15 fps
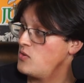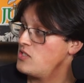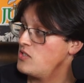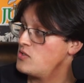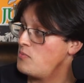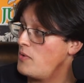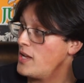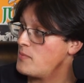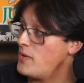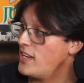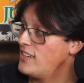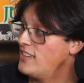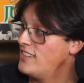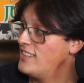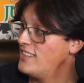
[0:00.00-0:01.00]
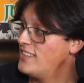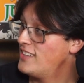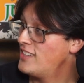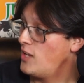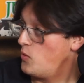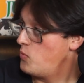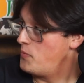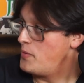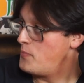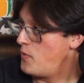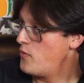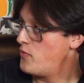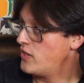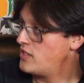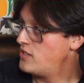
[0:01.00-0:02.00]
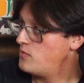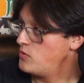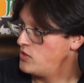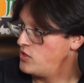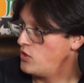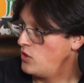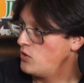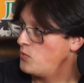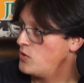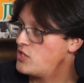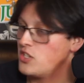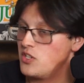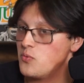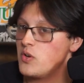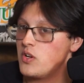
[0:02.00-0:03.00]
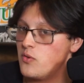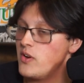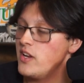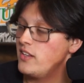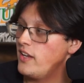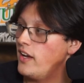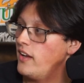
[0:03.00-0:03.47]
a black man. It would have been perfect. We should have recreated that.